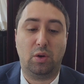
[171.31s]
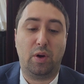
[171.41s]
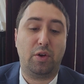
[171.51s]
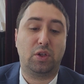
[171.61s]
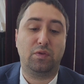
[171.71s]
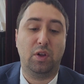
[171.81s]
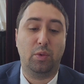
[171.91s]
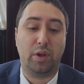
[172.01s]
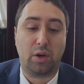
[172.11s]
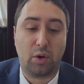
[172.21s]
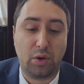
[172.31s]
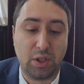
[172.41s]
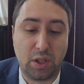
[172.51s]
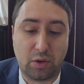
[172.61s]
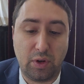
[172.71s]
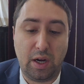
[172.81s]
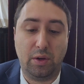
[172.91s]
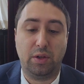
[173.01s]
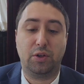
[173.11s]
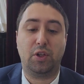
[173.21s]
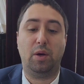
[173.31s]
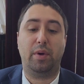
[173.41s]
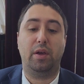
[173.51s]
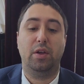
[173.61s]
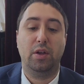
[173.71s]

whether it's floating or it's on the ground, you're tame.